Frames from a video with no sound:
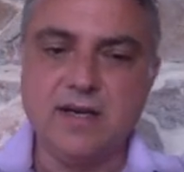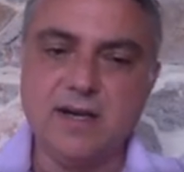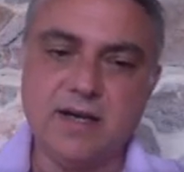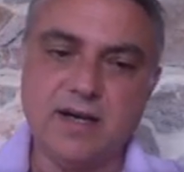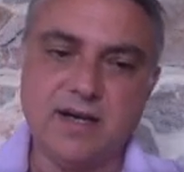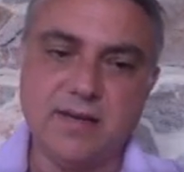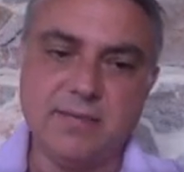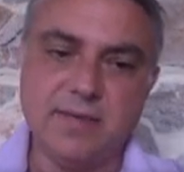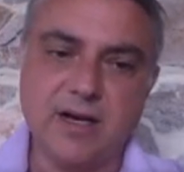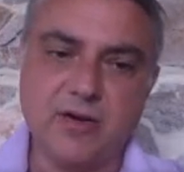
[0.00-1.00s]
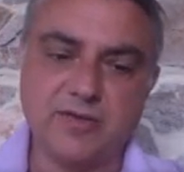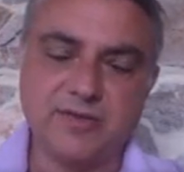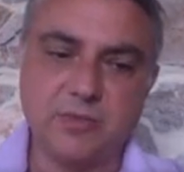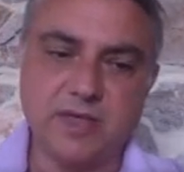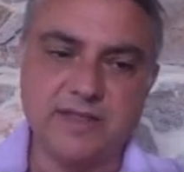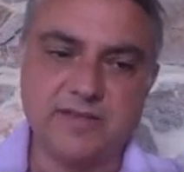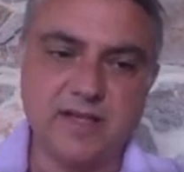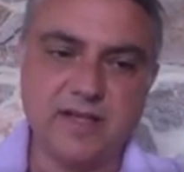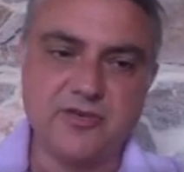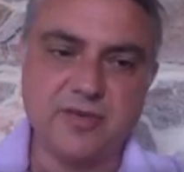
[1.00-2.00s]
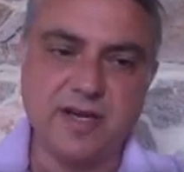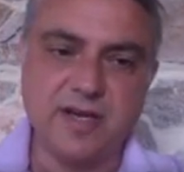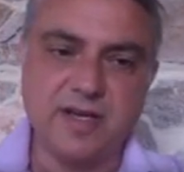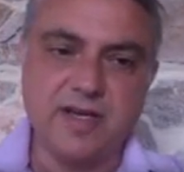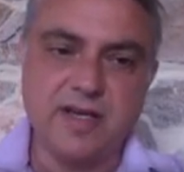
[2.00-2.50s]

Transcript: um, across the 20th century